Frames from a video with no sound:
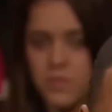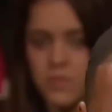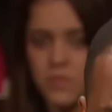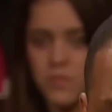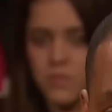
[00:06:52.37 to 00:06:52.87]

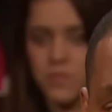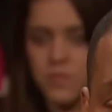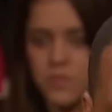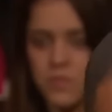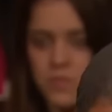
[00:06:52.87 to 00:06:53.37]

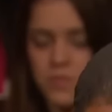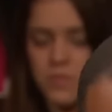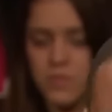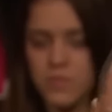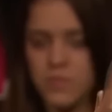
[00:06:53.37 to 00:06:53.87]

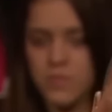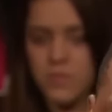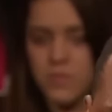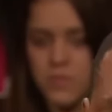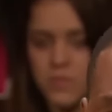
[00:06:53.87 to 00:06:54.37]

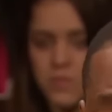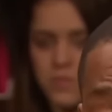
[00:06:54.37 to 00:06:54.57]
[no speech]